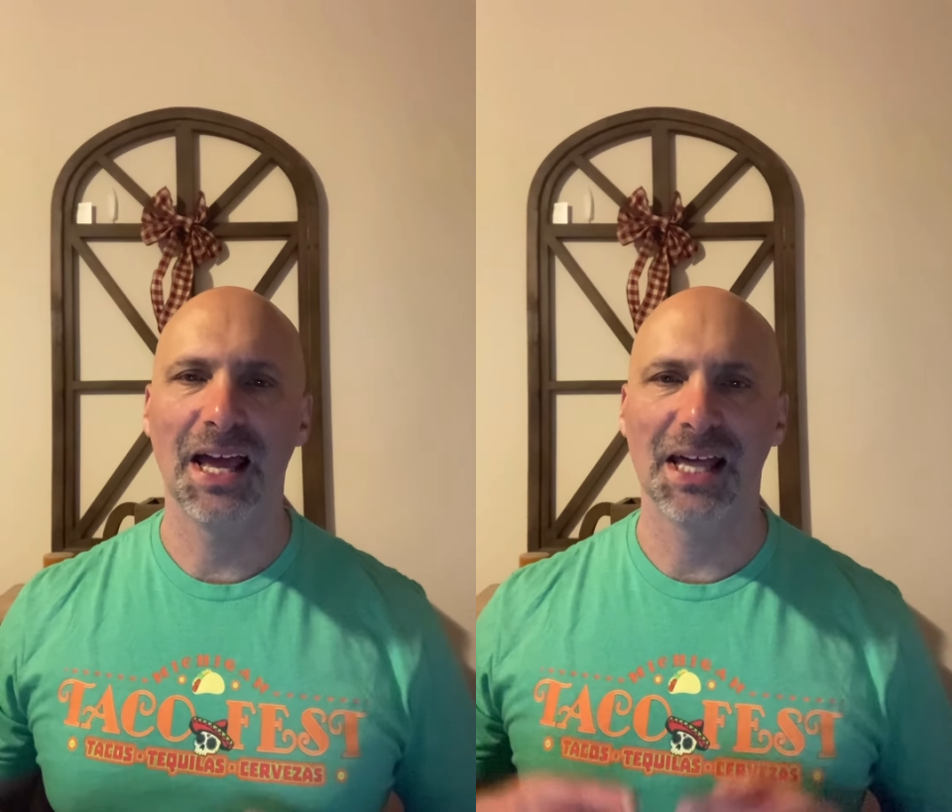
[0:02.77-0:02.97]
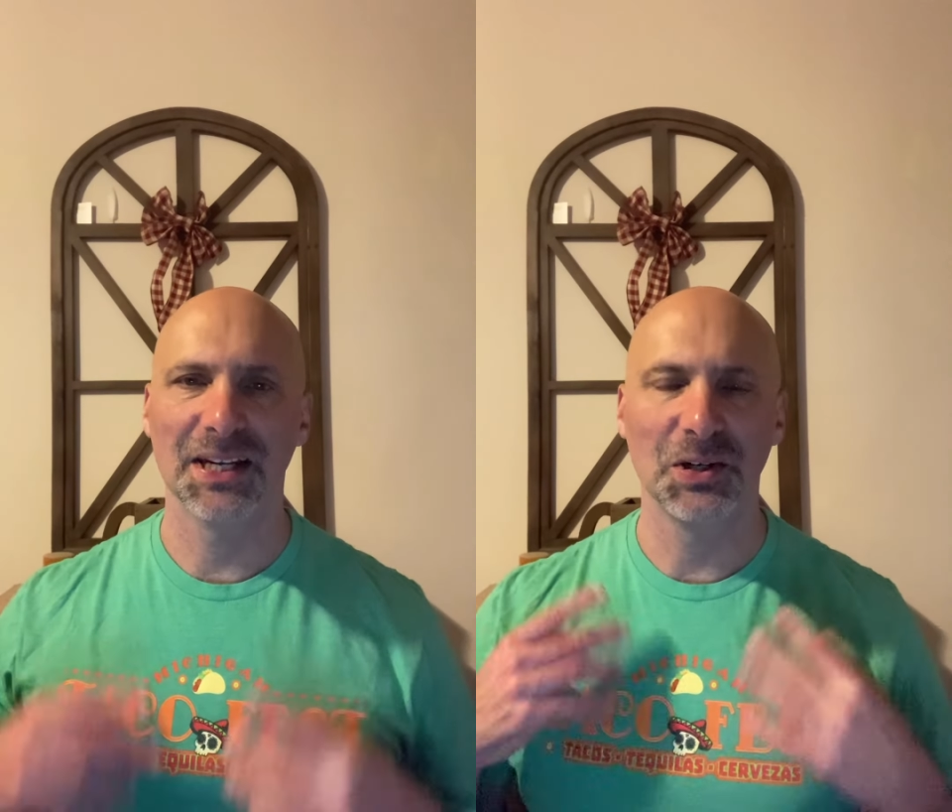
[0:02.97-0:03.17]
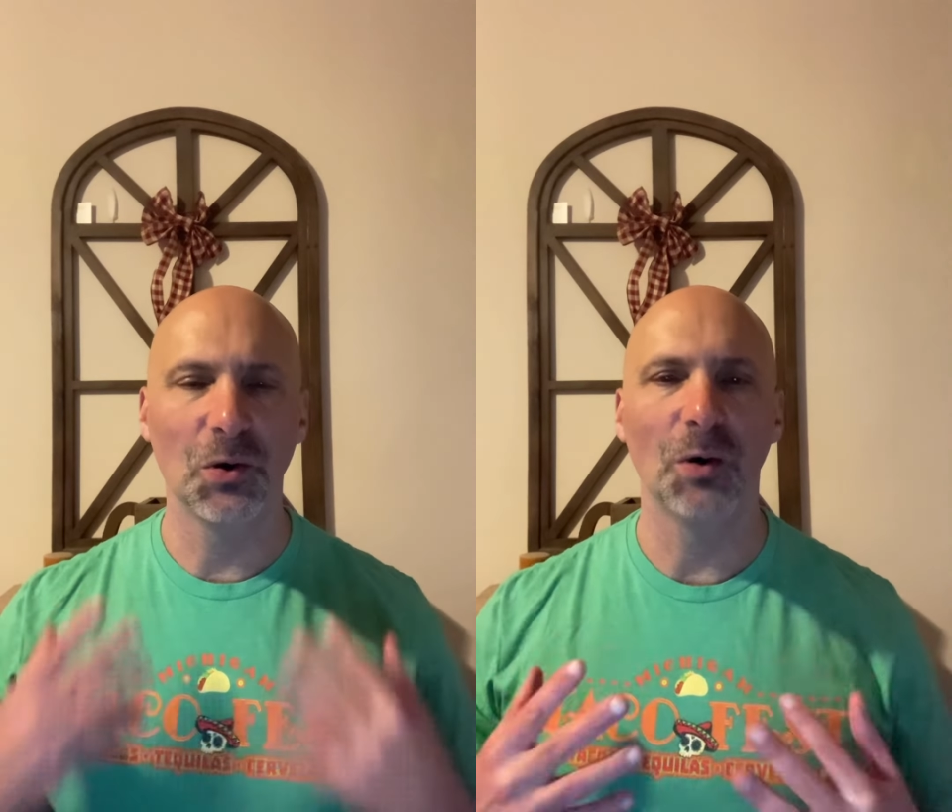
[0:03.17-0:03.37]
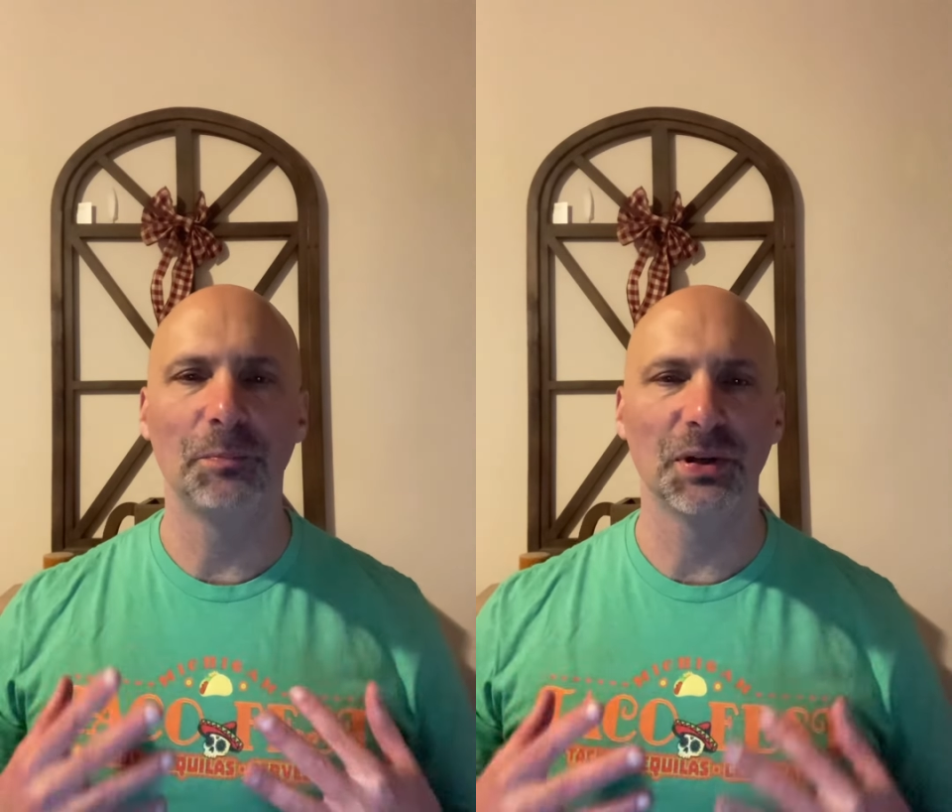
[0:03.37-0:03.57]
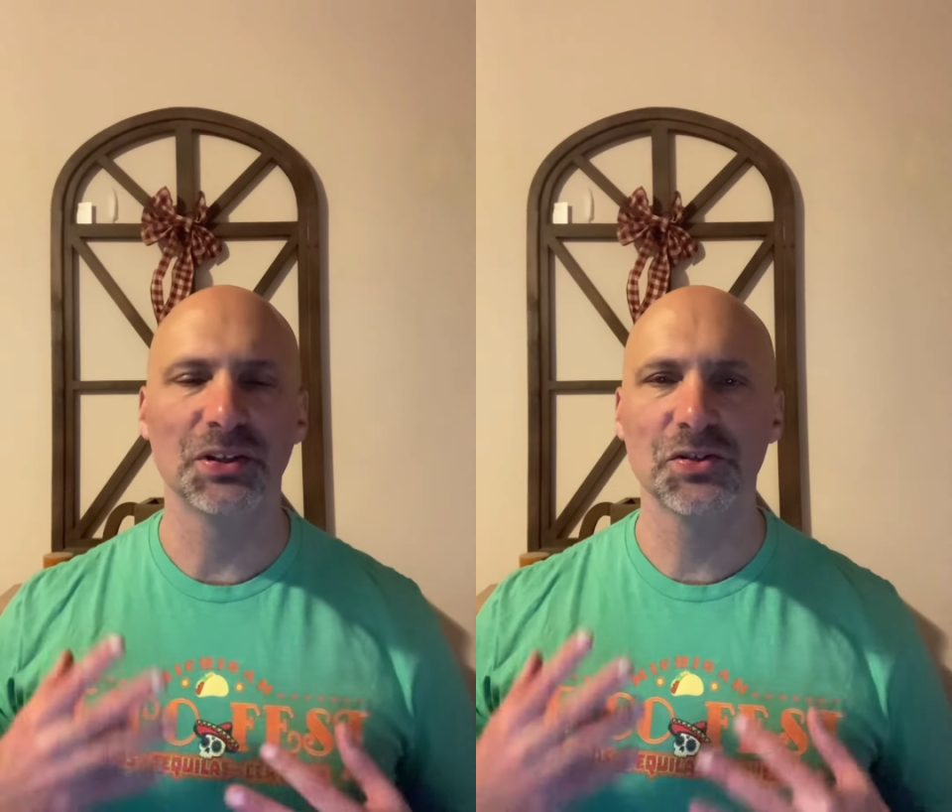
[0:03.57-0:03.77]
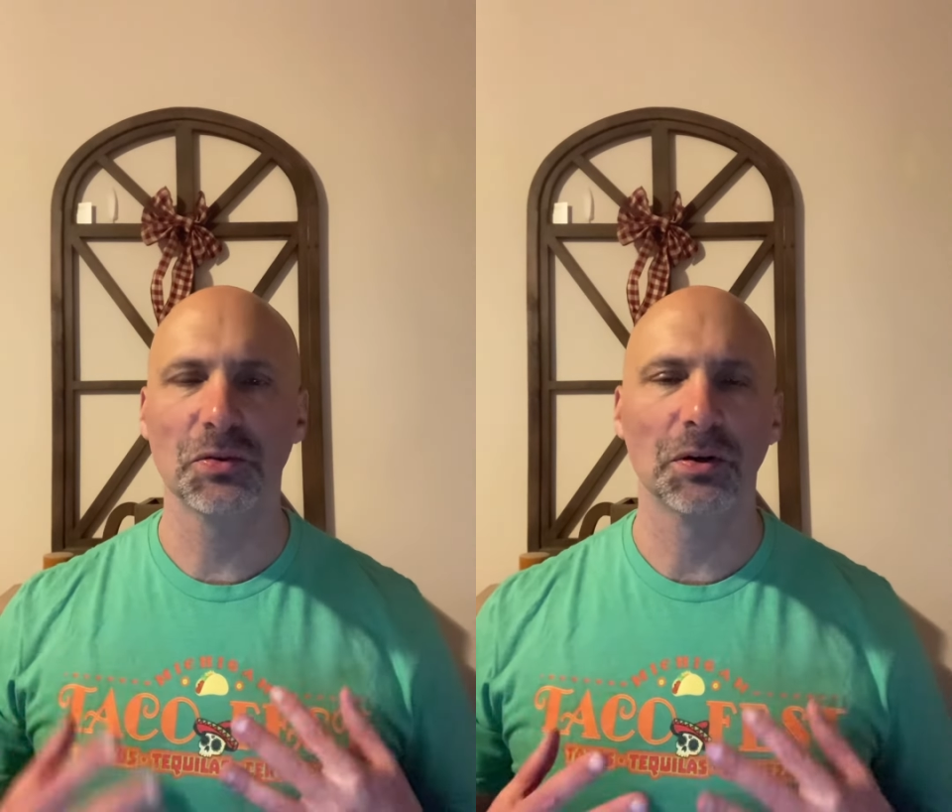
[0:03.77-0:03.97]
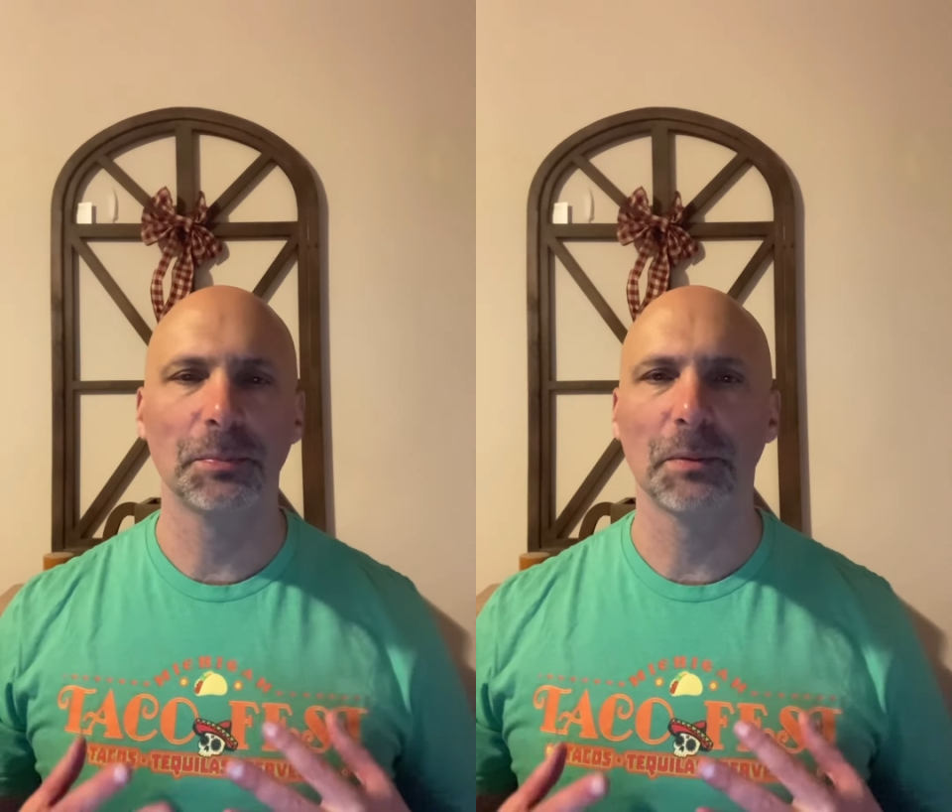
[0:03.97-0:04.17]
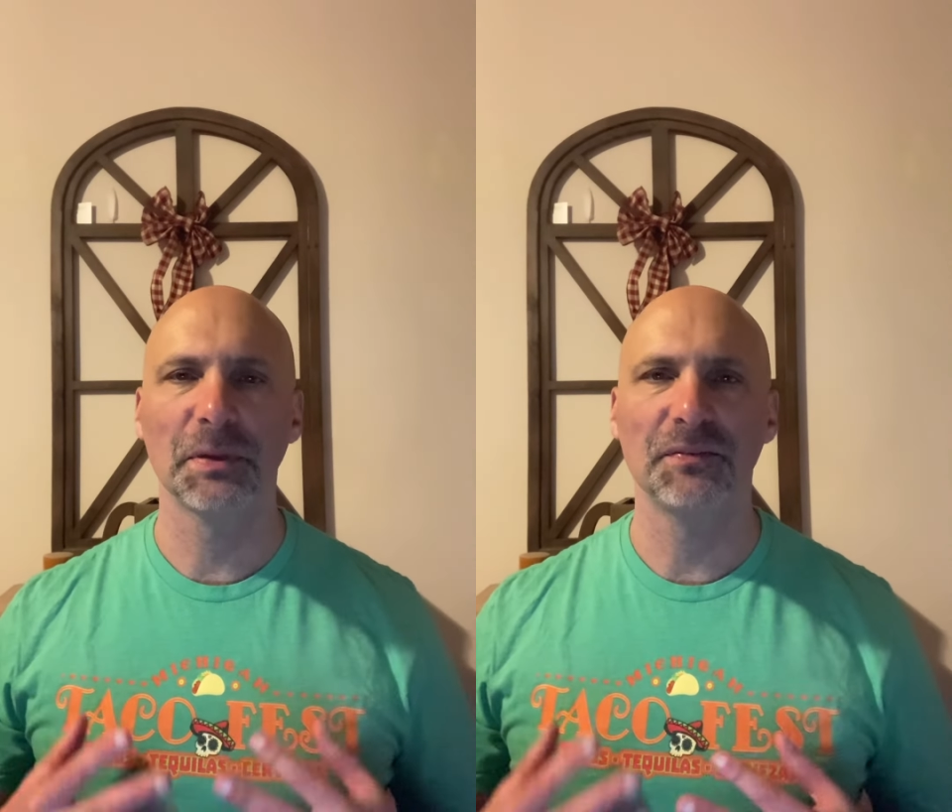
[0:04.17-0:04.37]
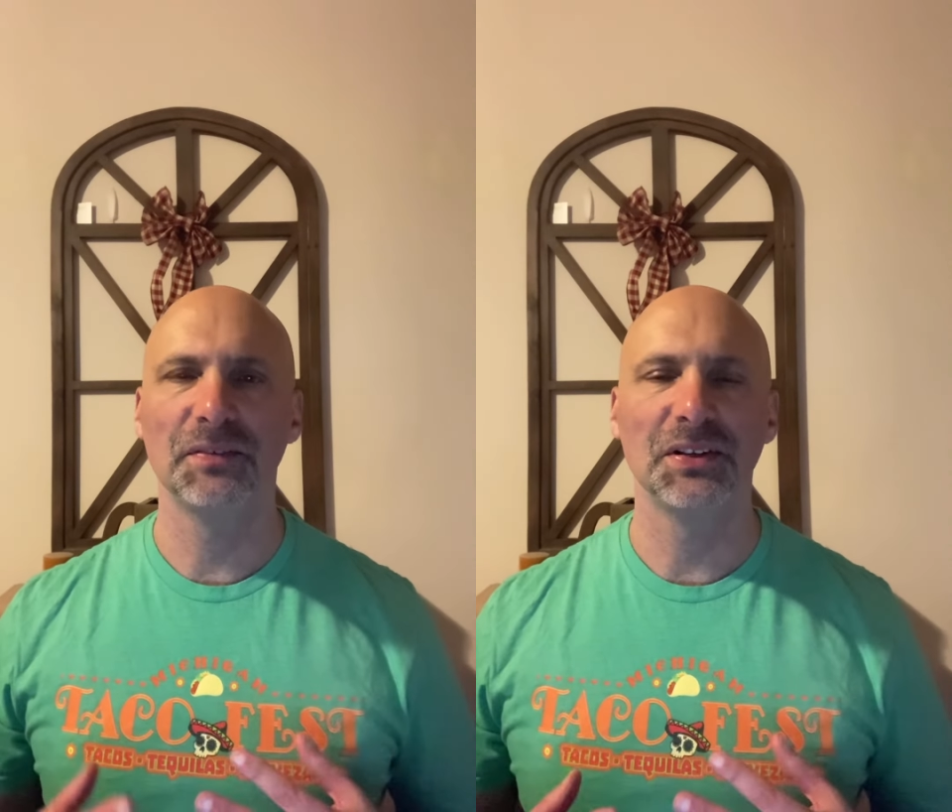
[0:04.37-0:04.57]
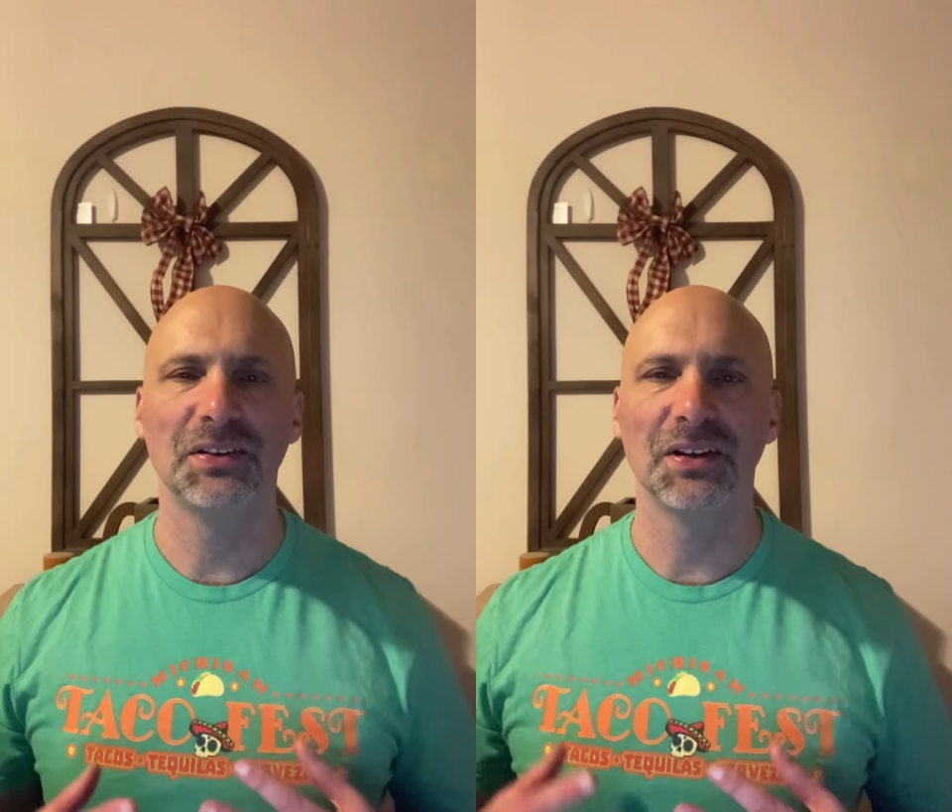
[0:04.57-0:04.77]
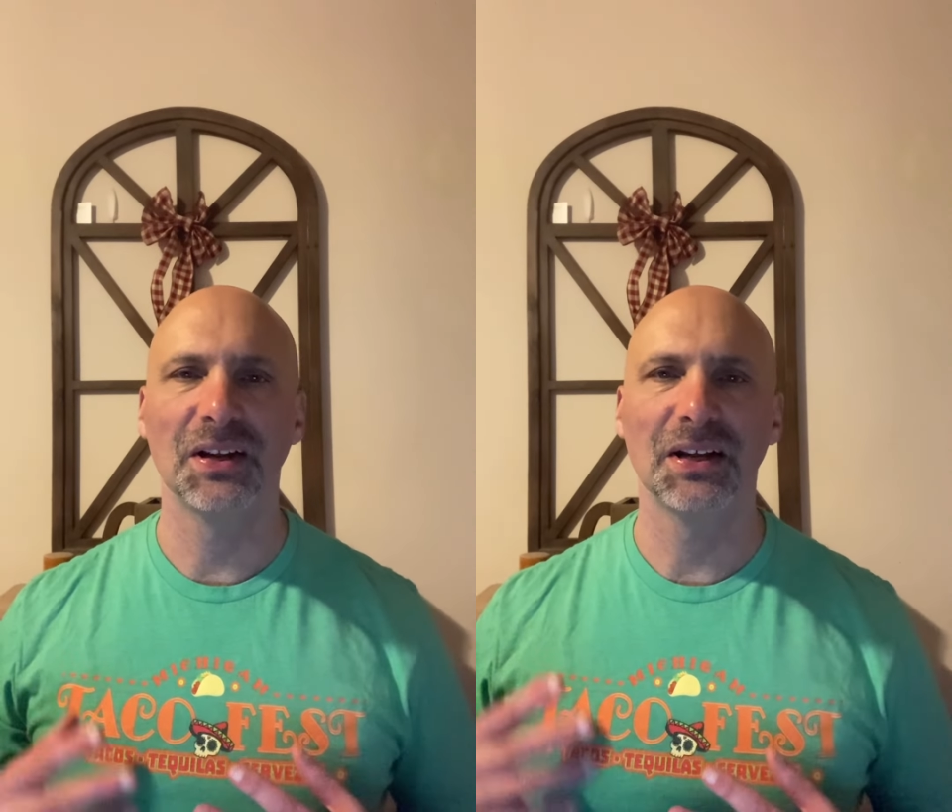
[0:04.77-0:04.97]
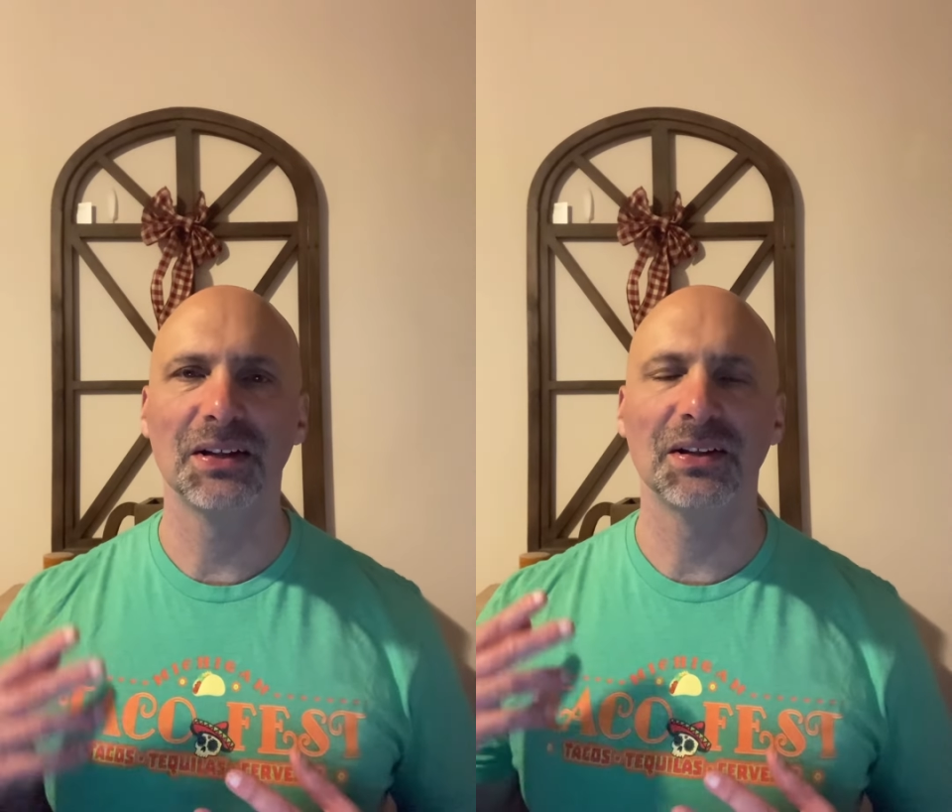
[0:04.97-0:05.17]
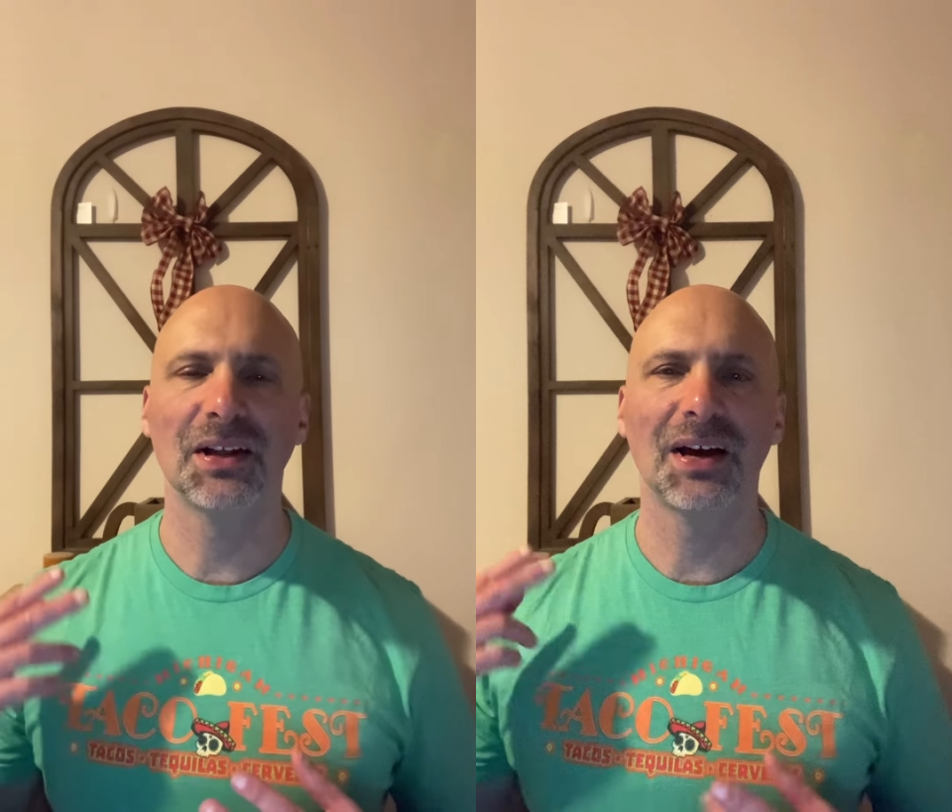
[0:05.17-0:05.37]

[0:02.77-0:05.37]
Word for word: and I know it, but it showed up on my feed today.